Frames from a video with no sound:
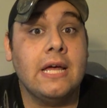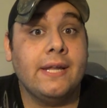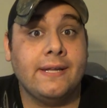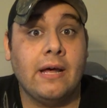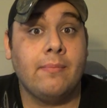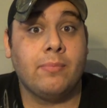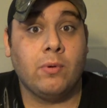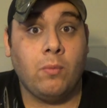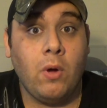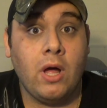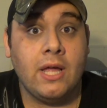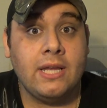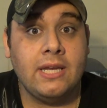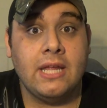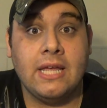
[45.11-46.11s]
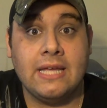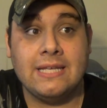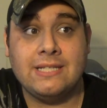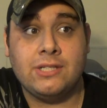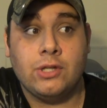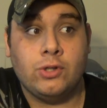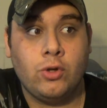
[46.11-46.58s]
Number 1
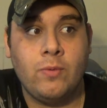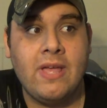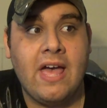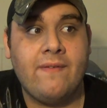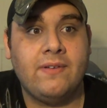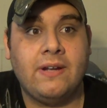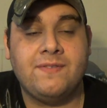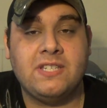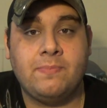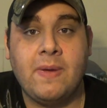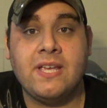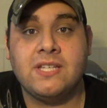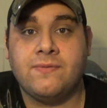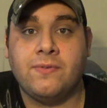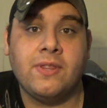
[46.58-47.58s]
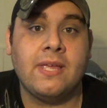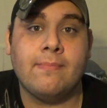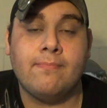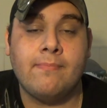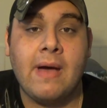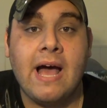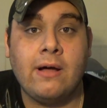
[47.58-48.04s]
is, do we have enough space for the
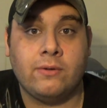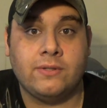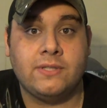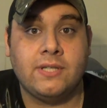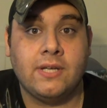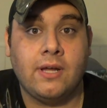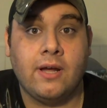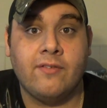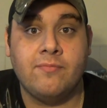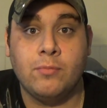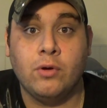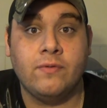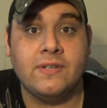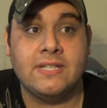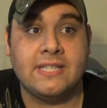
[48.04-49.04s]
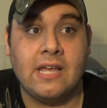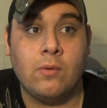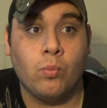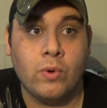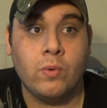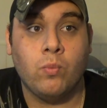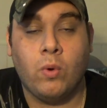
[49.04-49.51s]
amount of movies
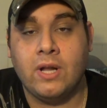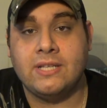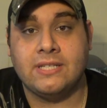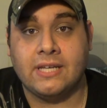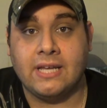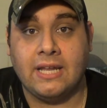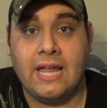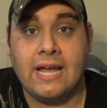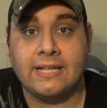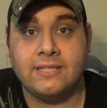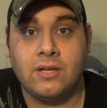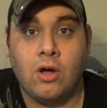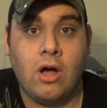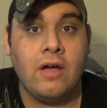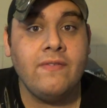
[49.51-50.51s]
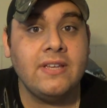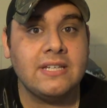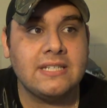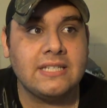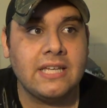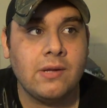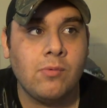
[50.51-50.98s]
that we want to collect?
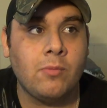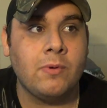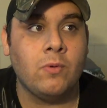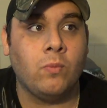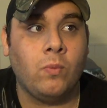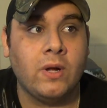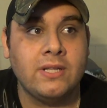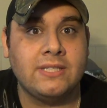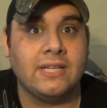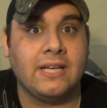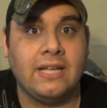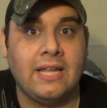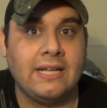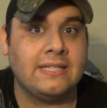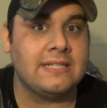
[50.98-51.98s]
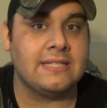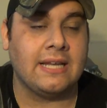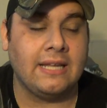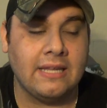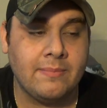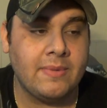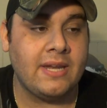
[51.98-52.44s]
Obviously what we want to collect is a
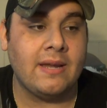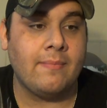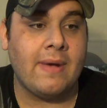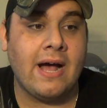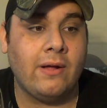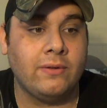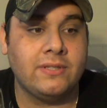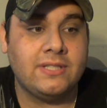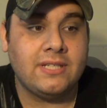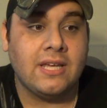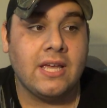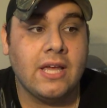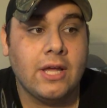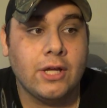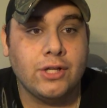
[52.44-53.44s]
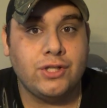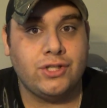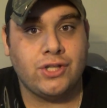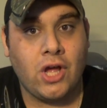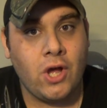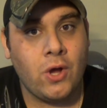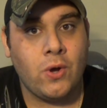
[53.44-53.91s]
limited amount,
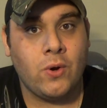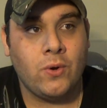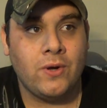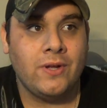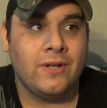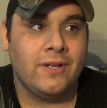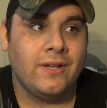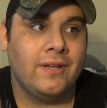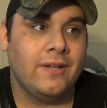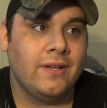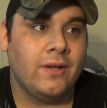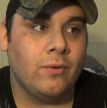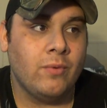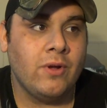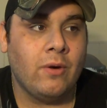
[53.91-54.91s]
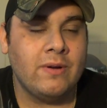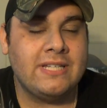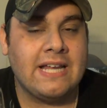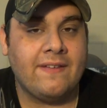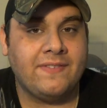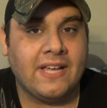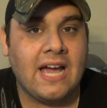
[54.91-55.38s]
so we always
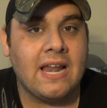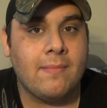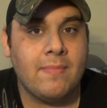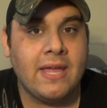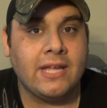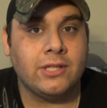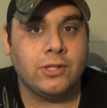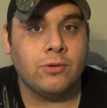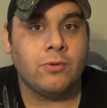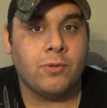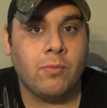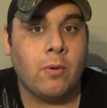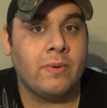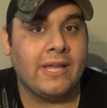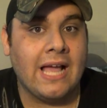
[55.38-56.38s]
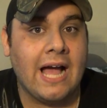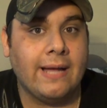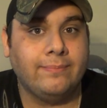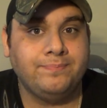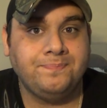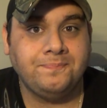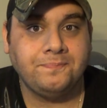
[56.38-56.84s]
have to kind of make do with what we got.